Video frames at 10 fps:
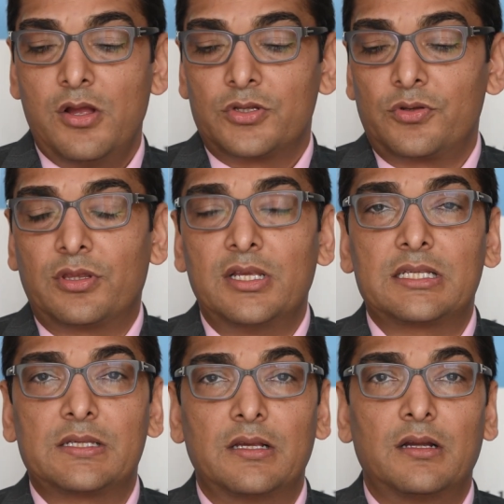So
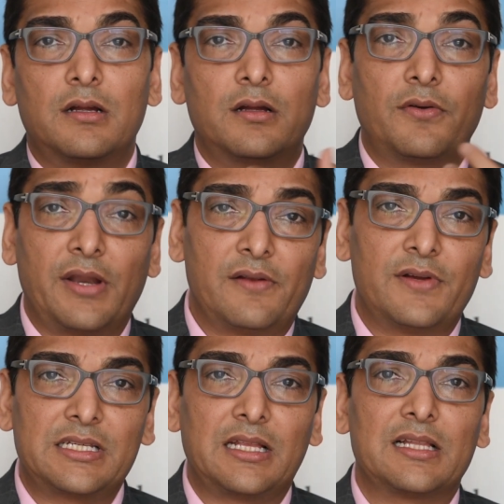this
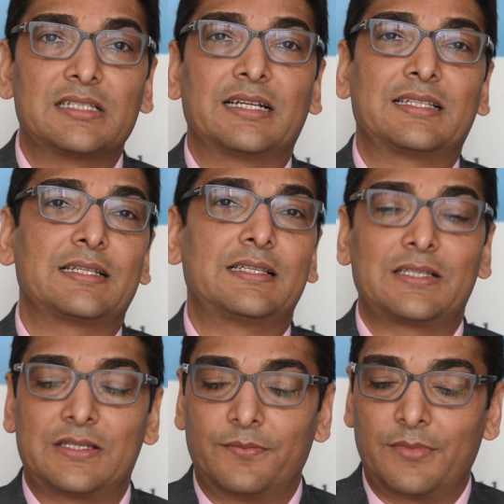Railway Sheathless Access
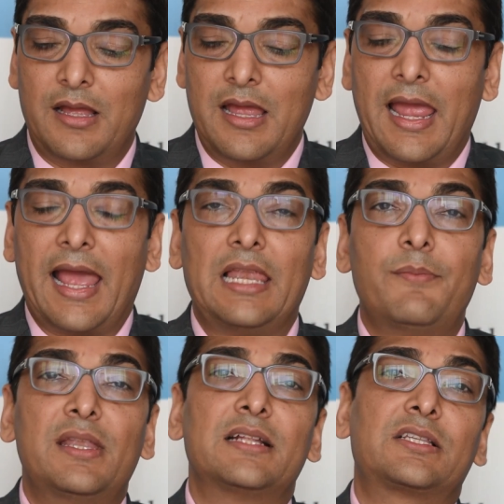System
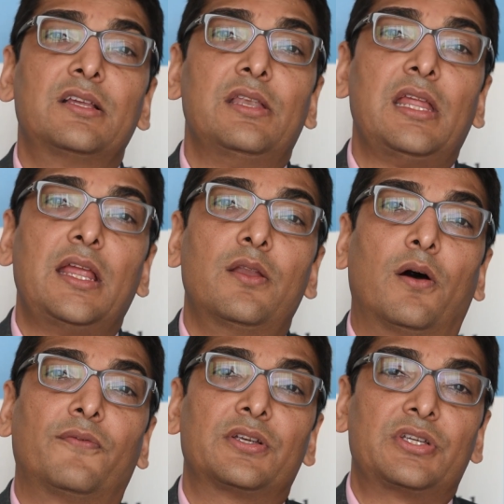eliminates the need
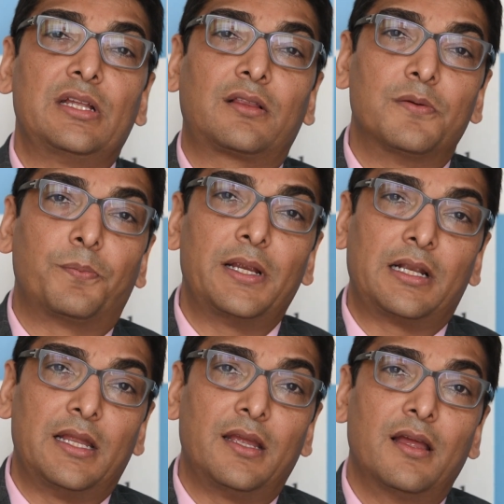of the sheath
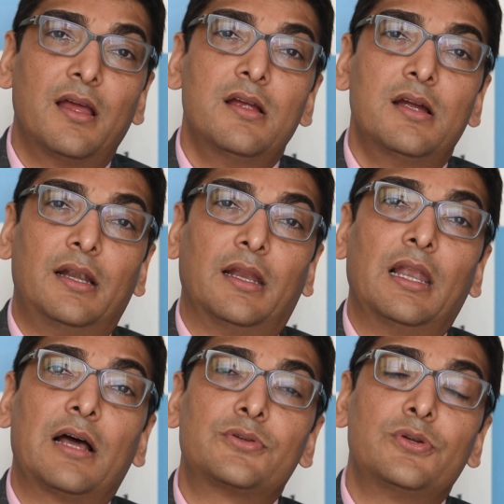completely and
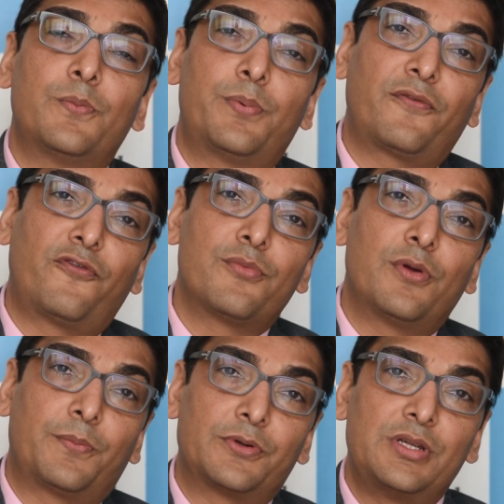allows you to perform
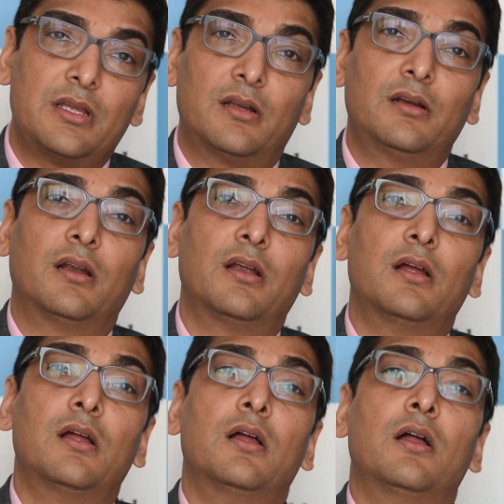your procedure
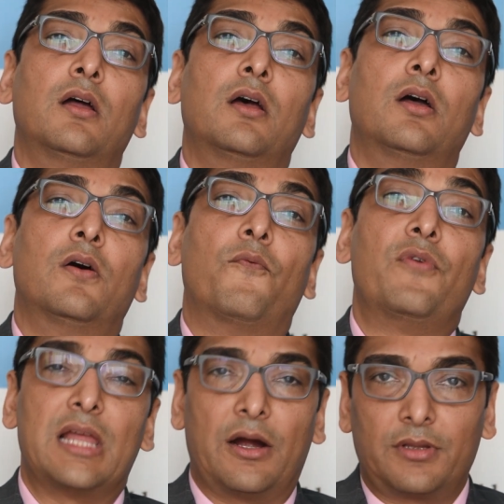
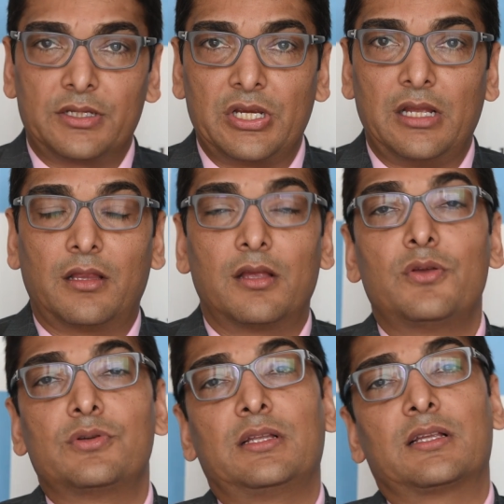without the sheath
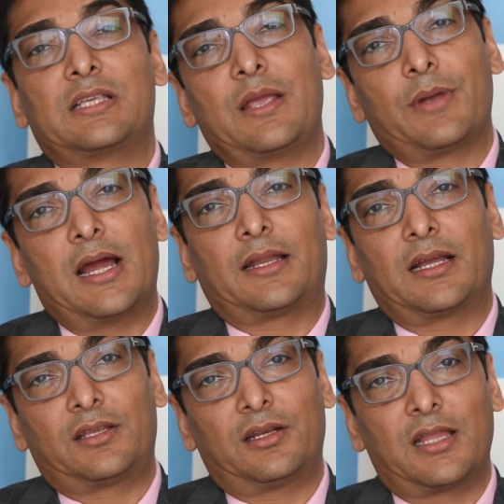using the same guide
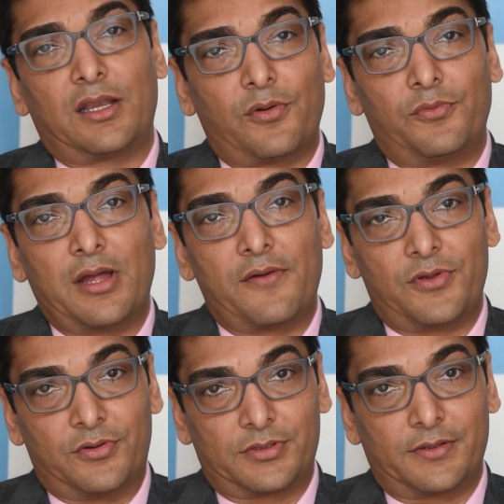catheter that you would have
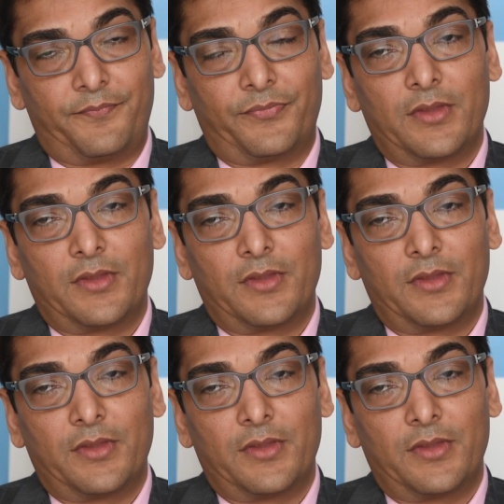used.